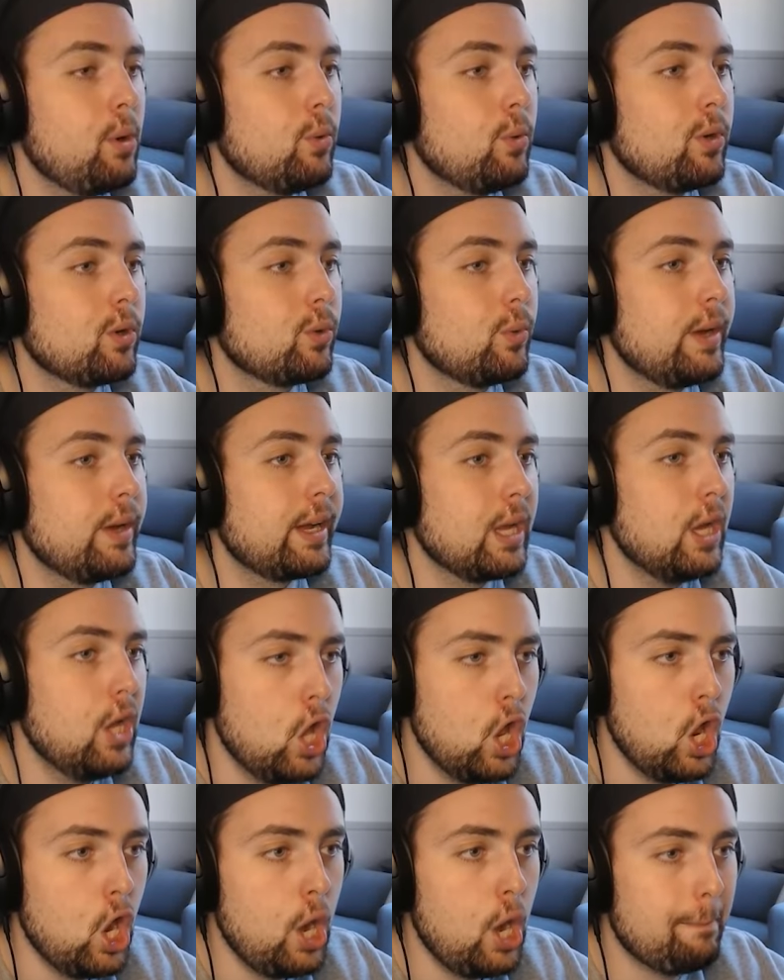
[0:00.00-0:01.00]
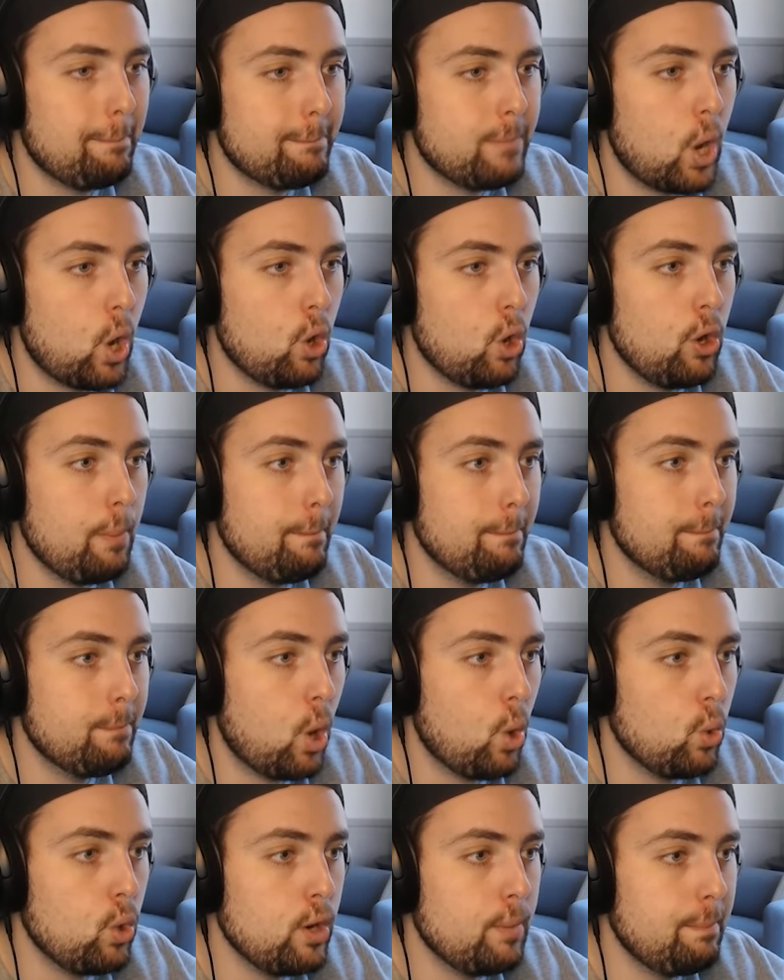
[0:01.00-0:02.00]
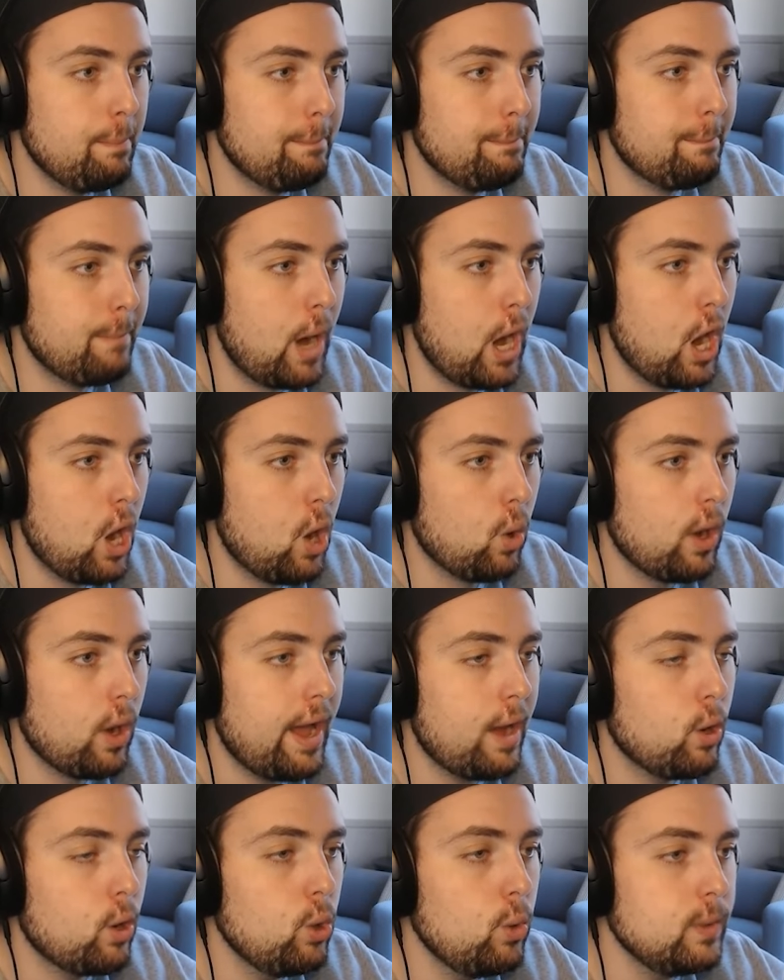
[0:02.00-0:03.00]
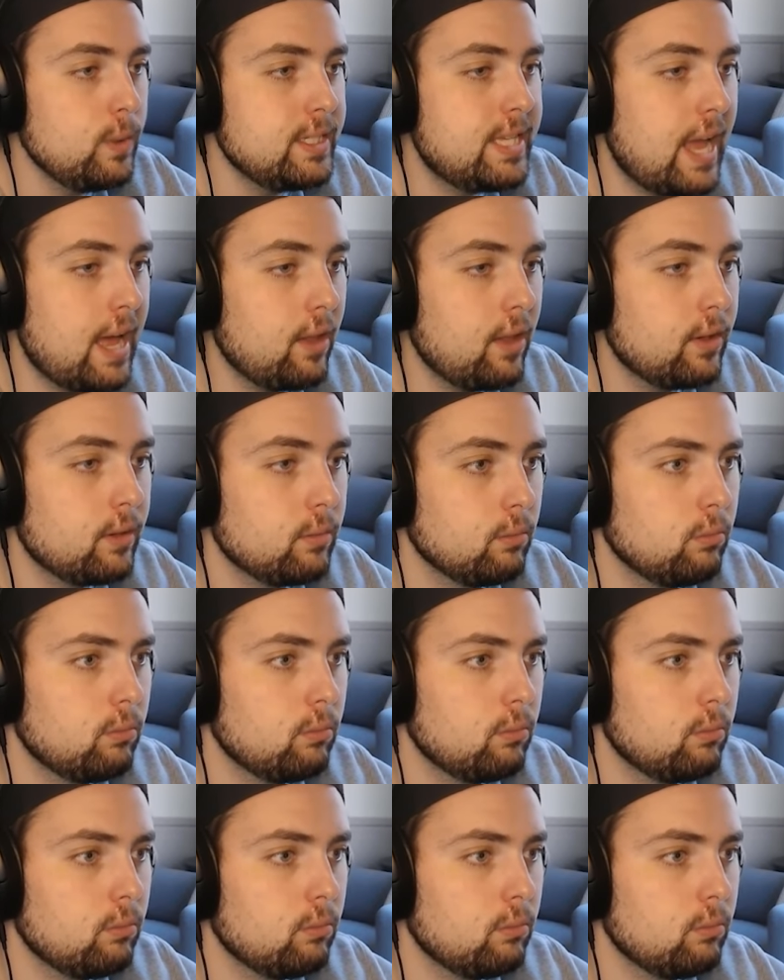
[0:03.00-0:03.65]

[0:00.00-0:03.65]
real quick. Limbo, limbo, limbo. Hey, who is yelling?